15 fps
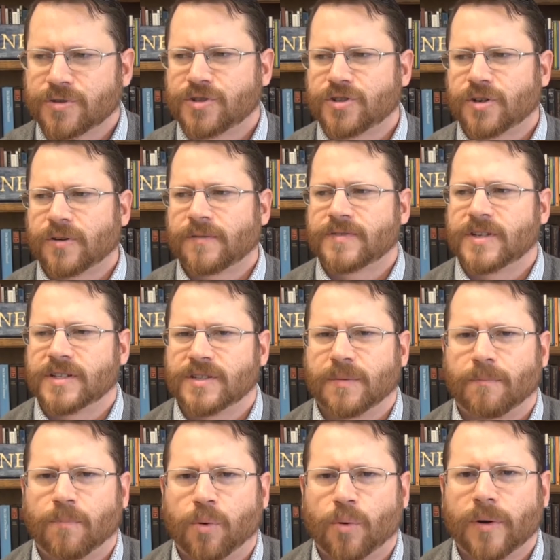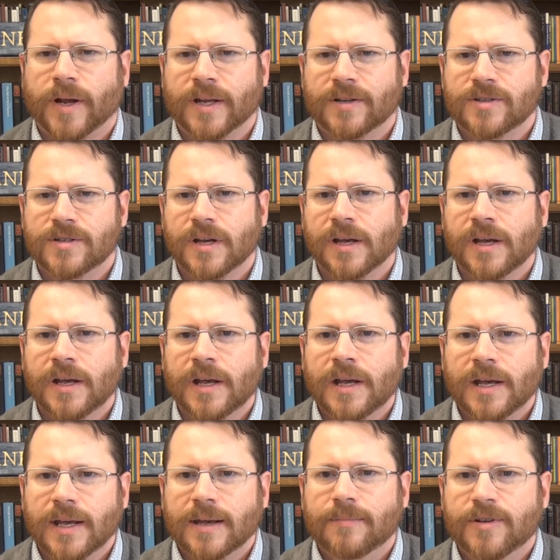serves as a bridge
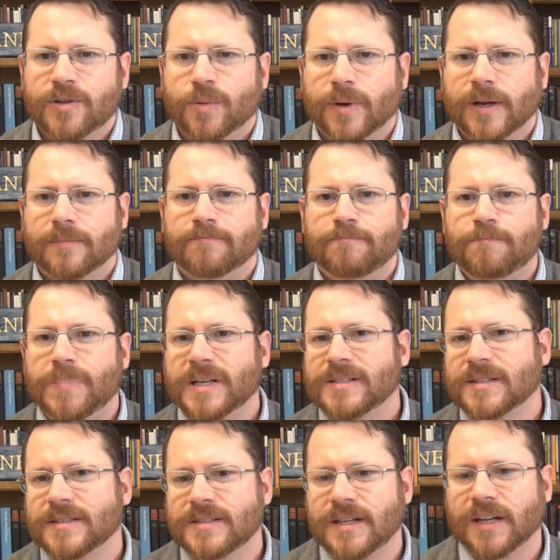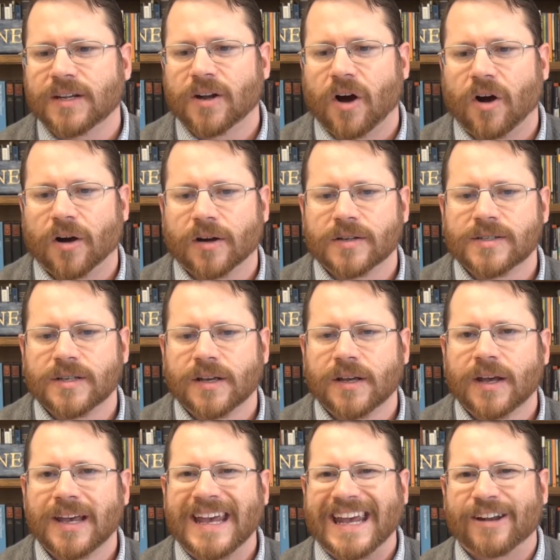in between Byzantine art
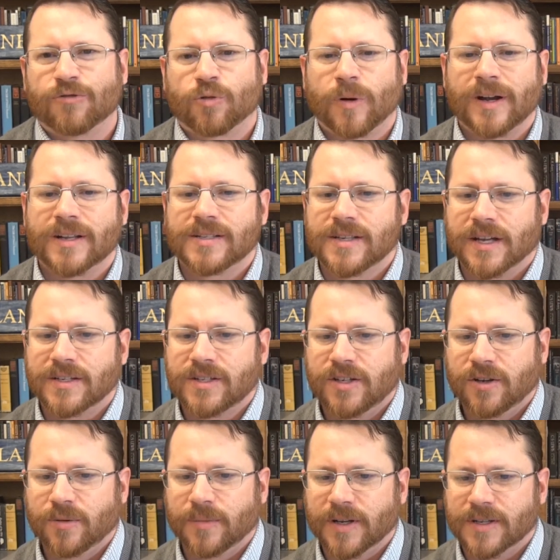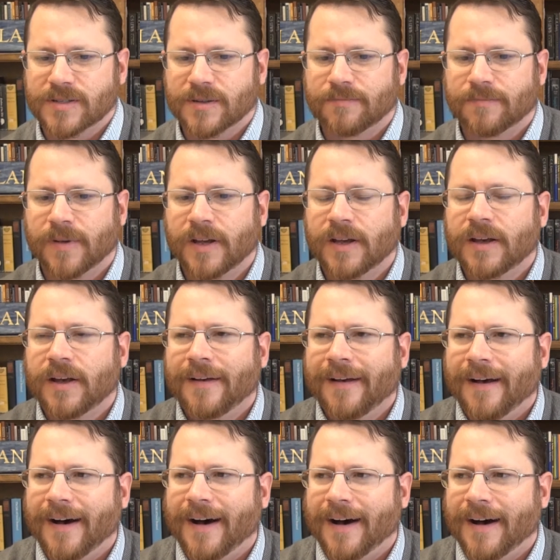and Renaissance humanism.
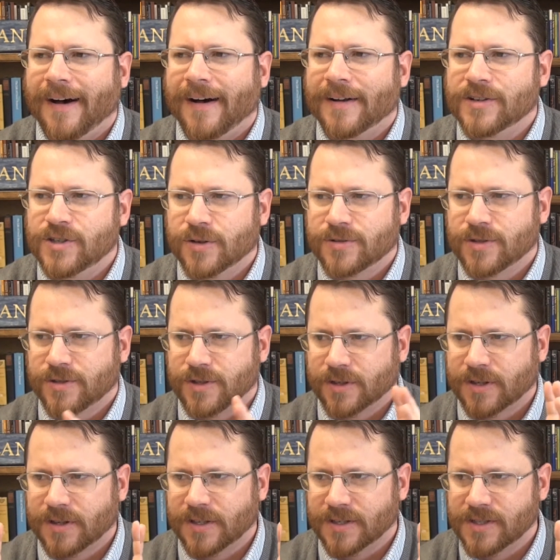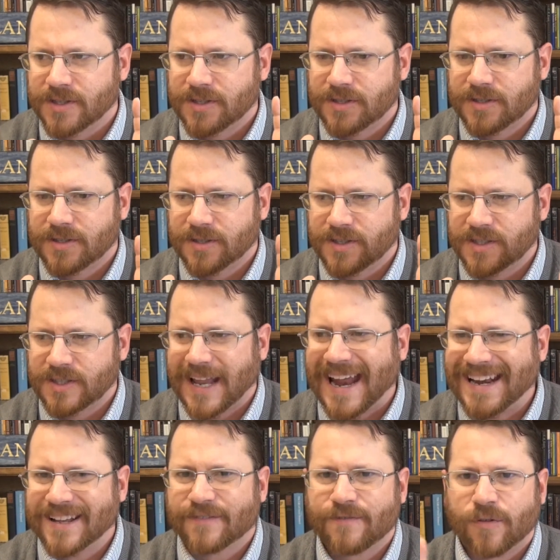Giotto took the
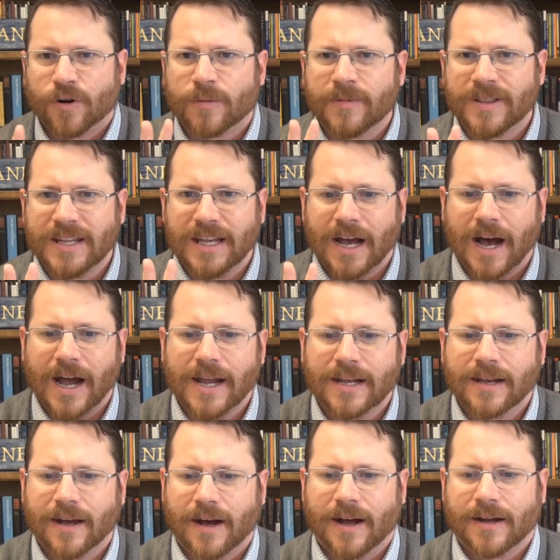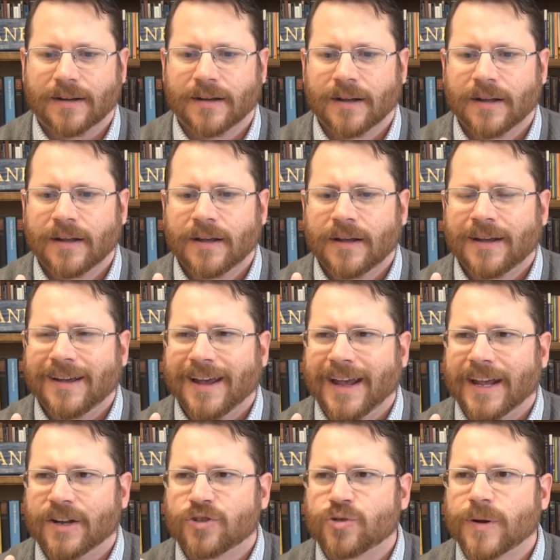static form of the icon
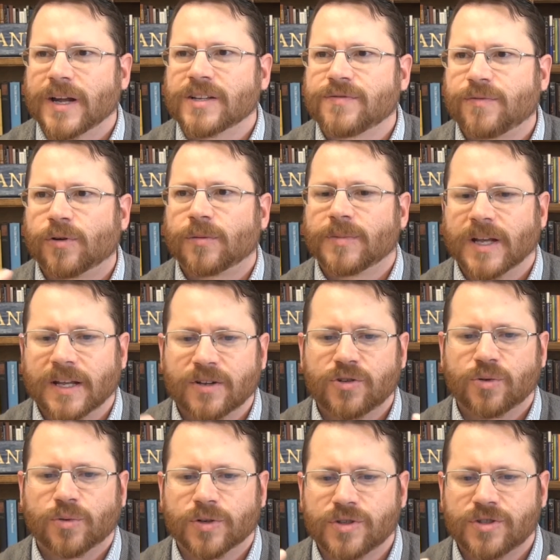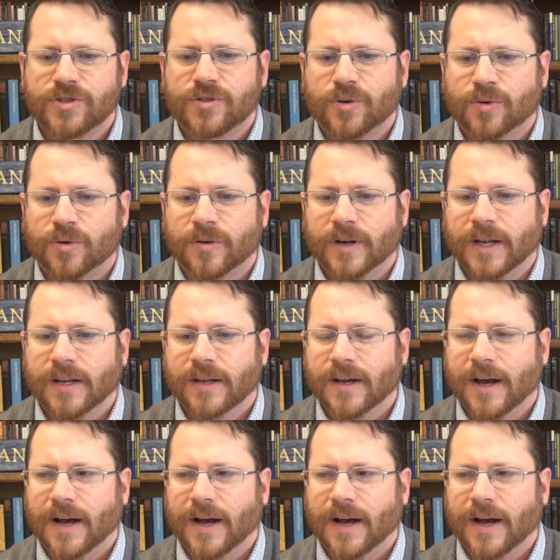and transformed it into a story.